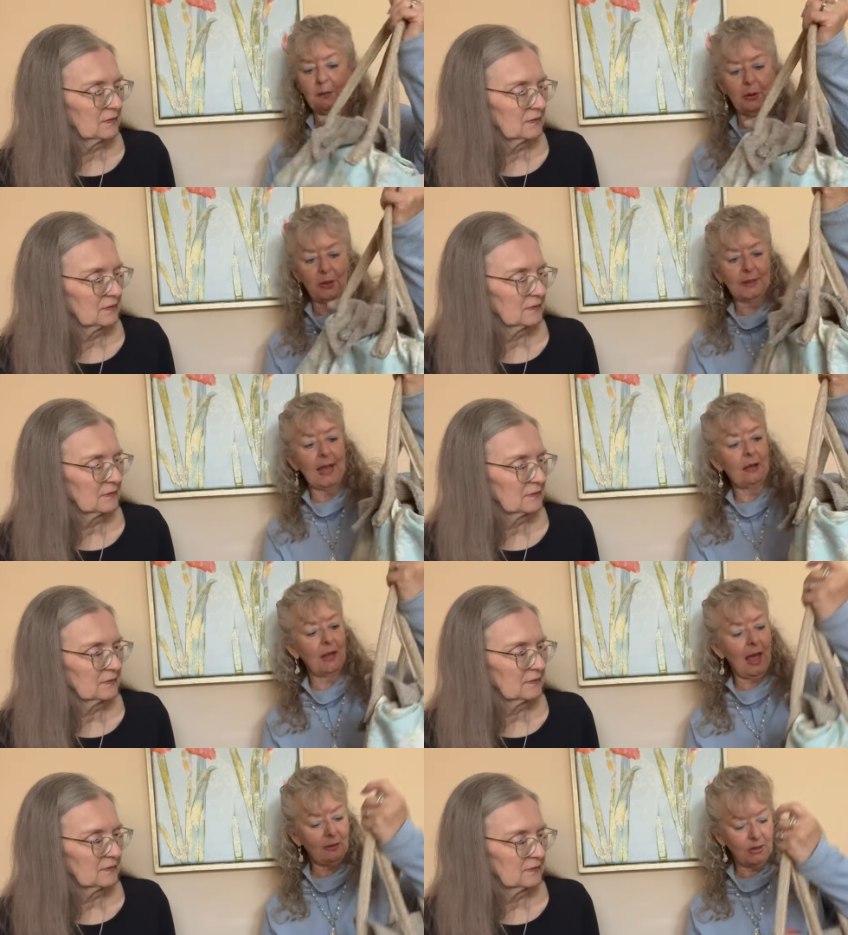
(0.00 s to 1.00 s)
Speaker 1: purse. I'll,
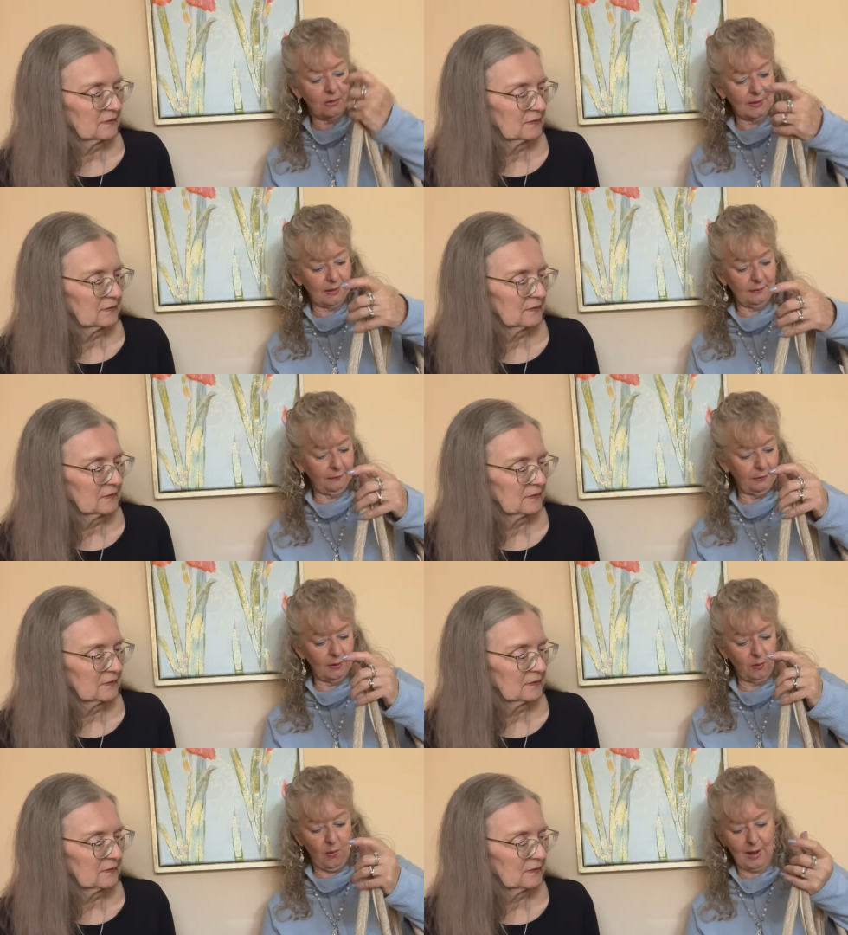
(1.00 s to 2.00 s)
I'll use it for a
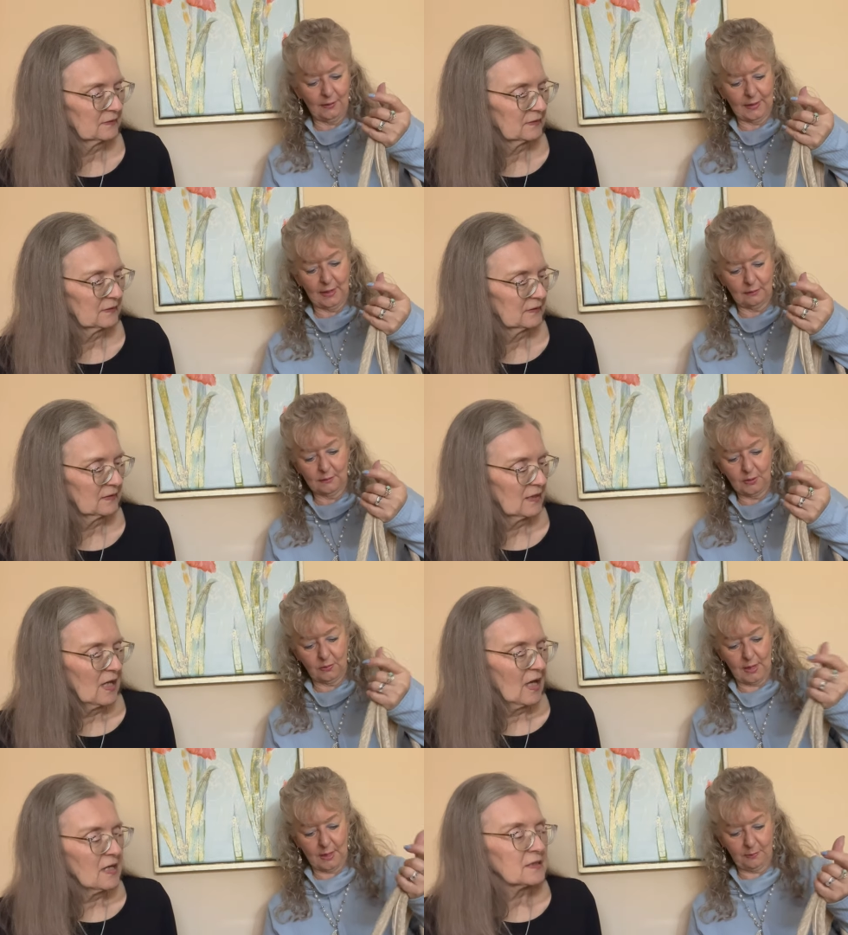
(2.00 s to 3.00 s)
little while and then I'll
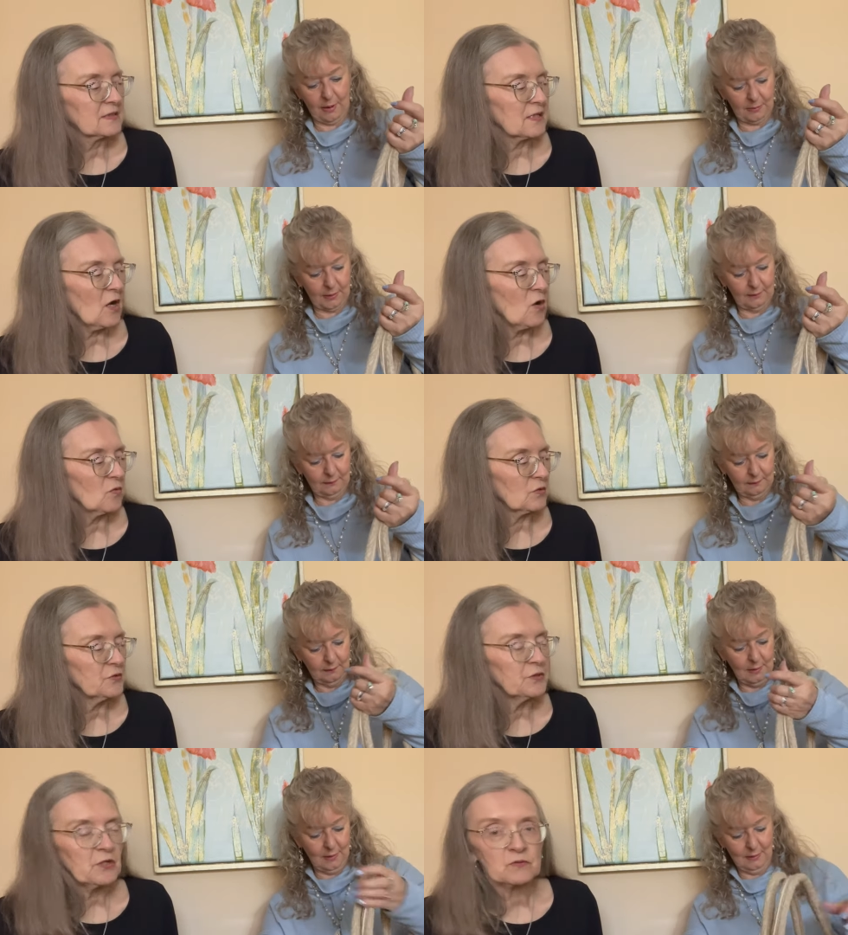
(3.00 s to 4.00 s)
donate it. Probably. So
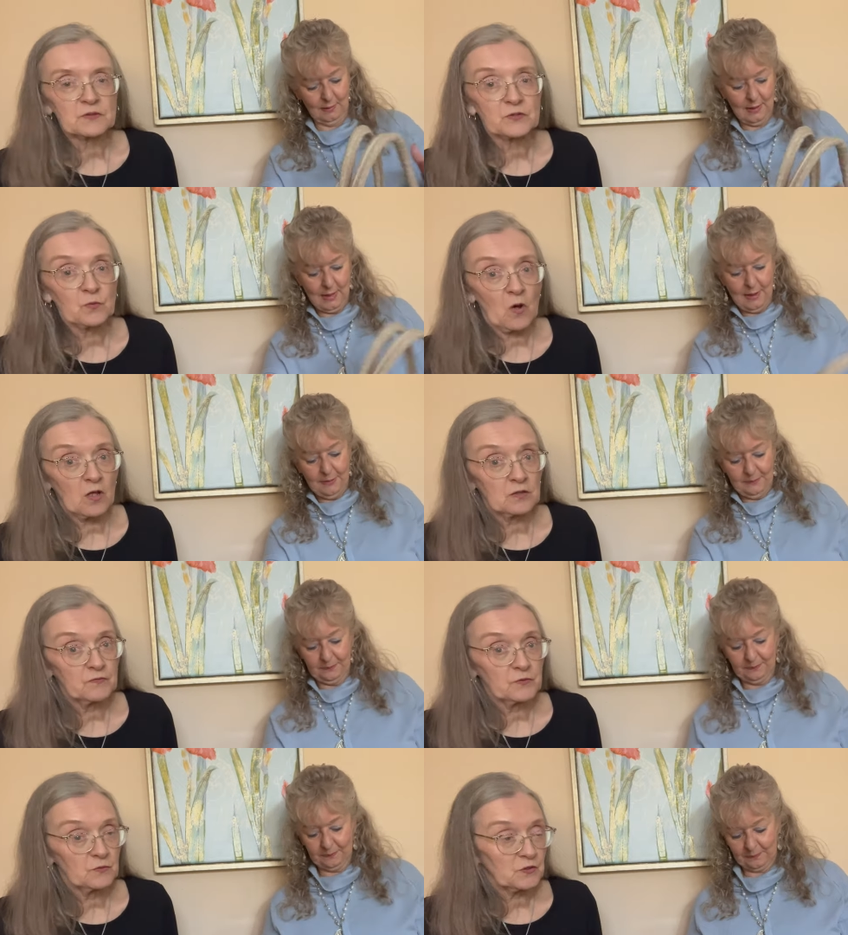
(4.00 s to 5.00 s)
kudos to
Speaker 2: all of
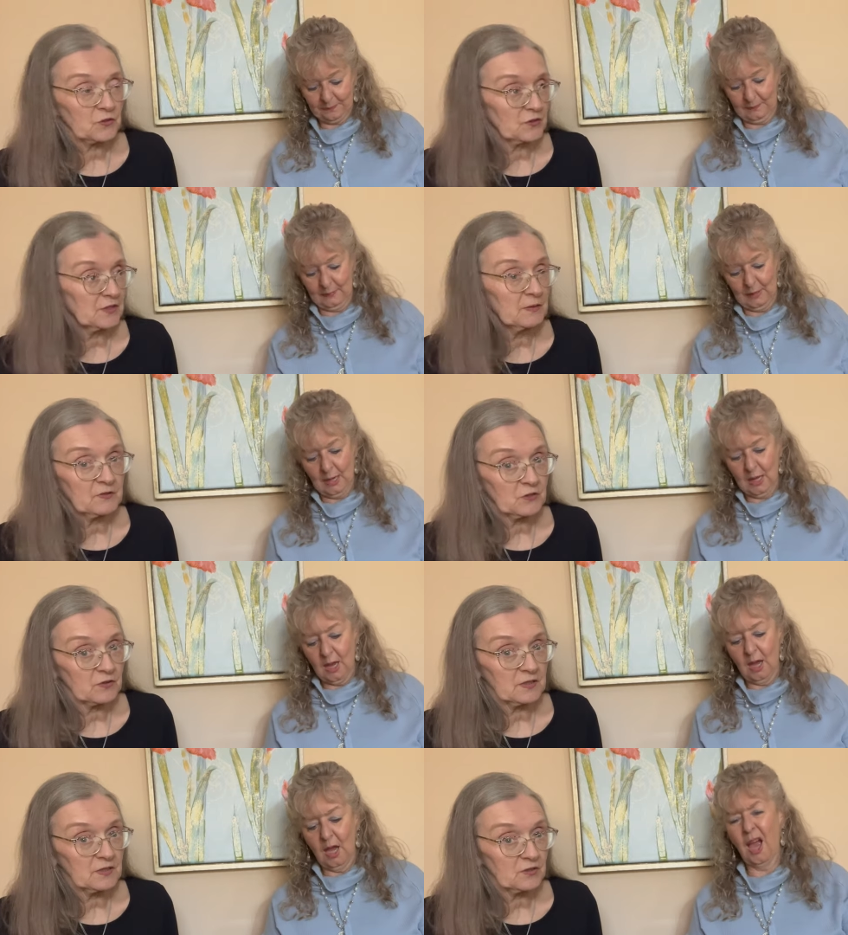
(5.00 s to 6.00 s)
you
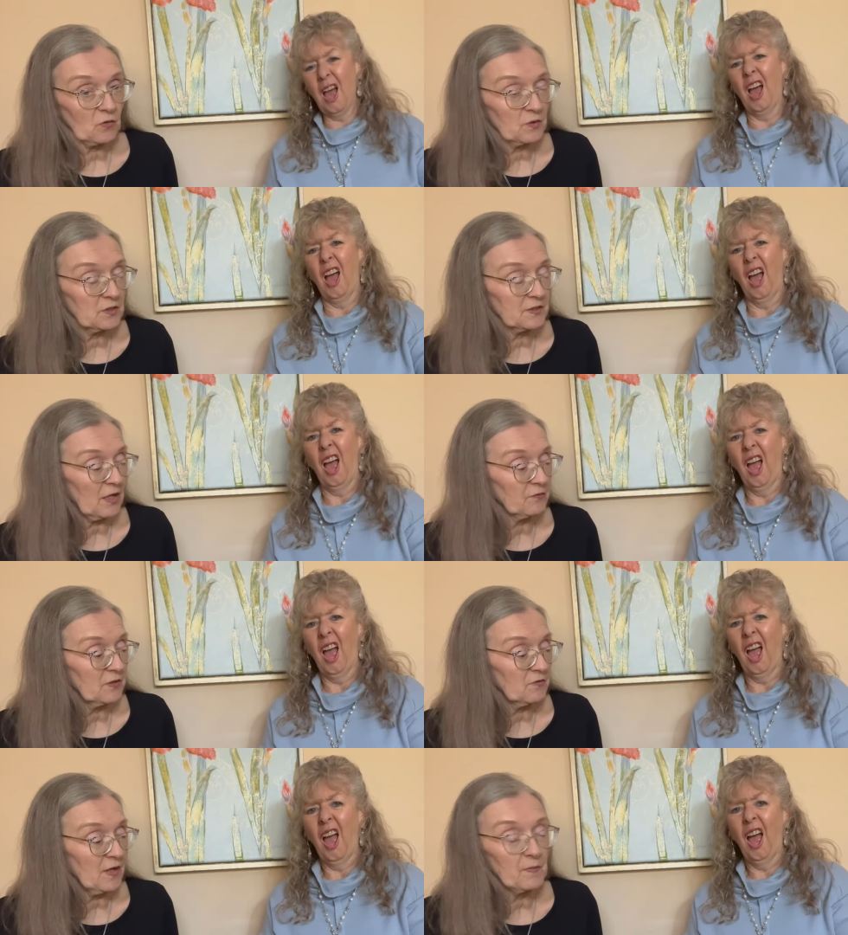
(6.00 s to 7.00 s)
seamstress ah. sewers uh, out
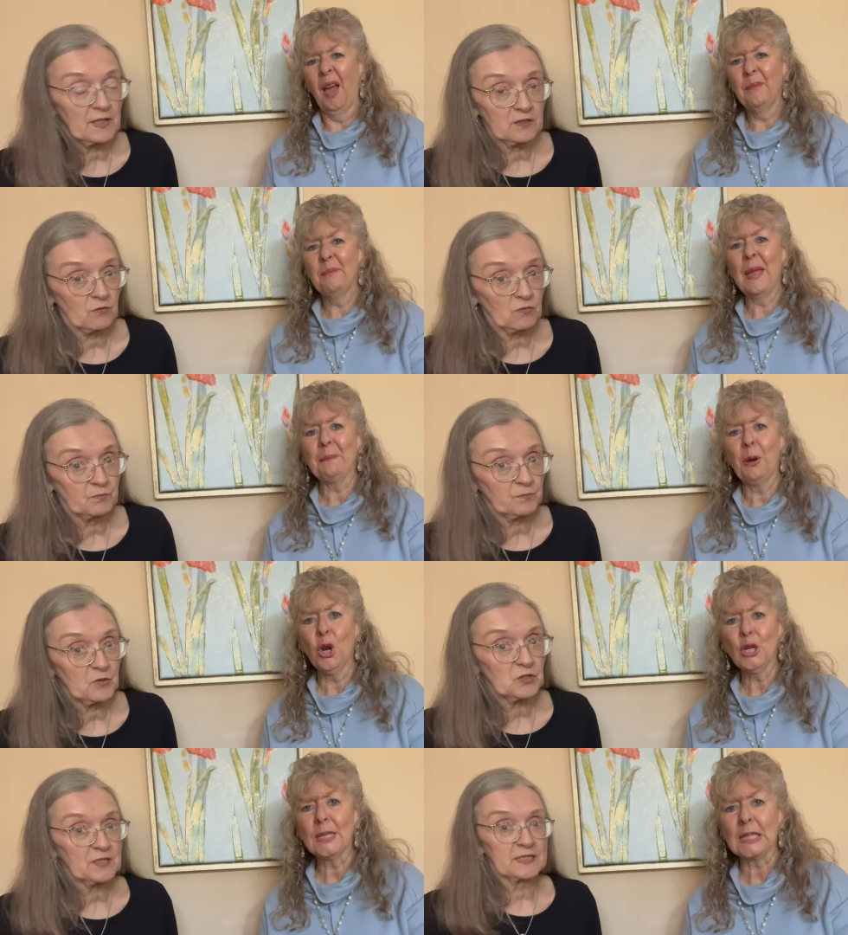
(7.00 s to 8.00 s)
there that make their make
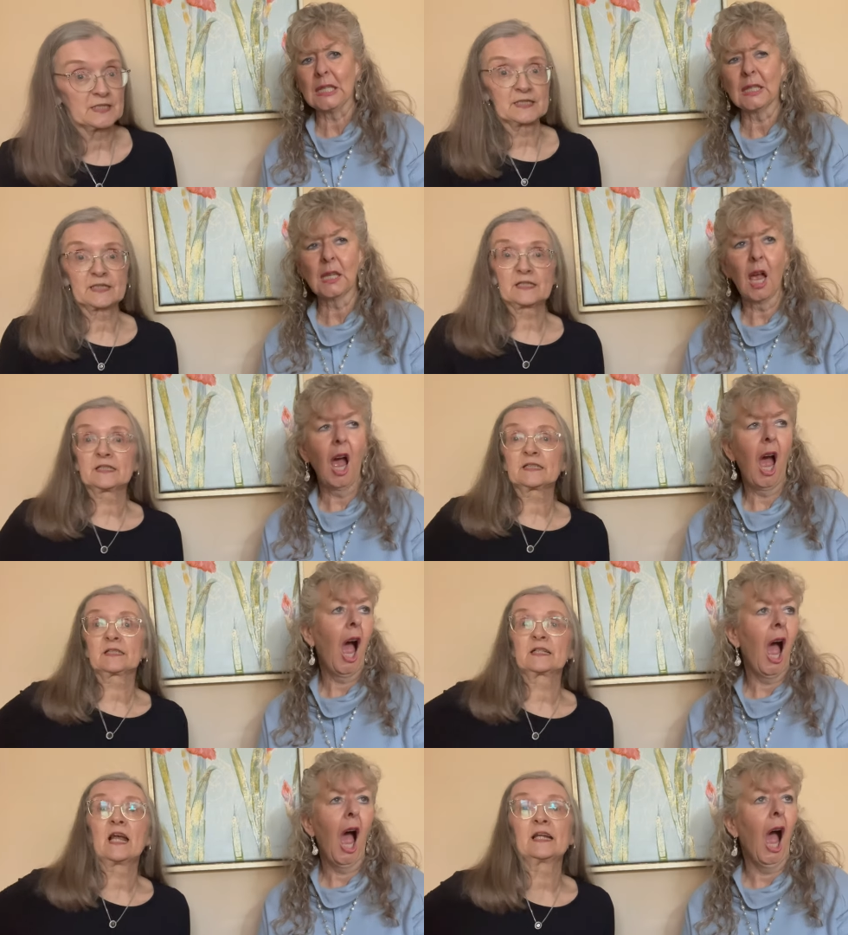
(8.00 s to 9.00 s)
purses. purses. It's
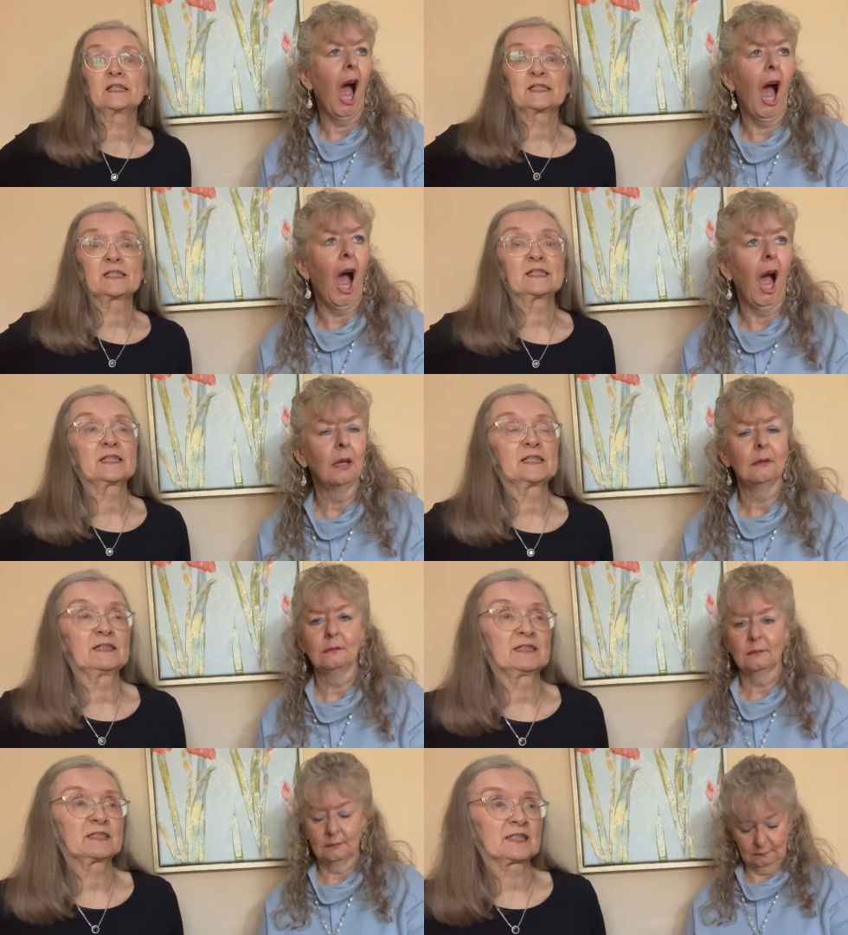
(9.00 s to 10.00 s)
not as easy.
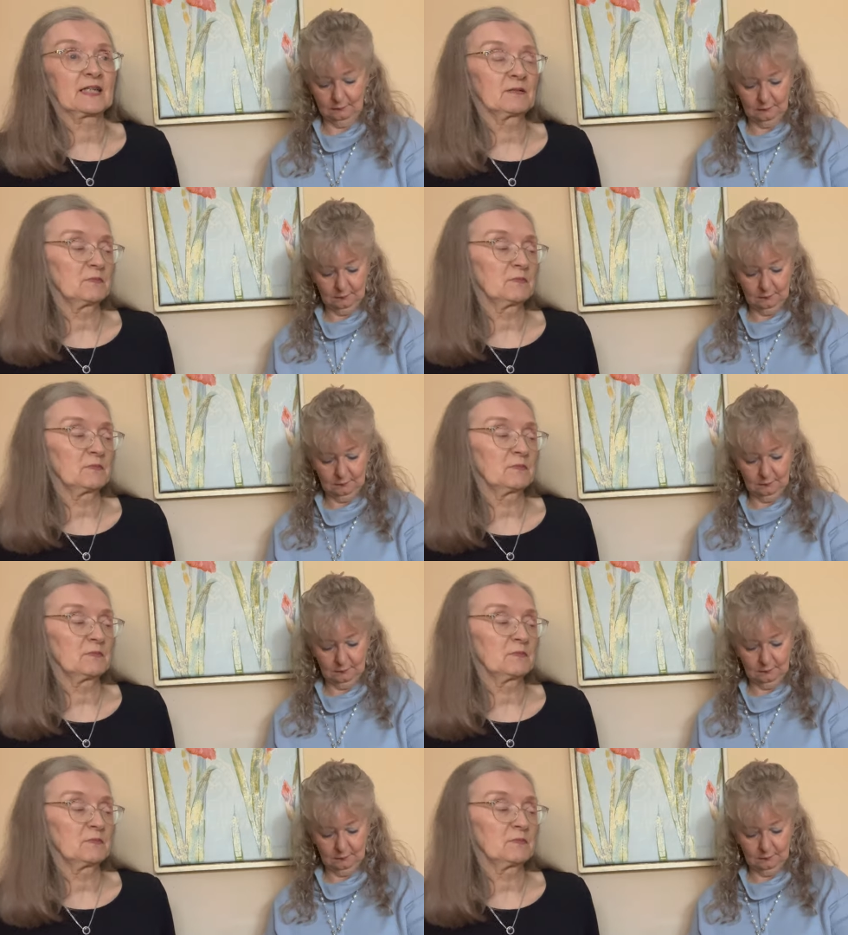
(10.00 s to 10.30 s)
It's, it can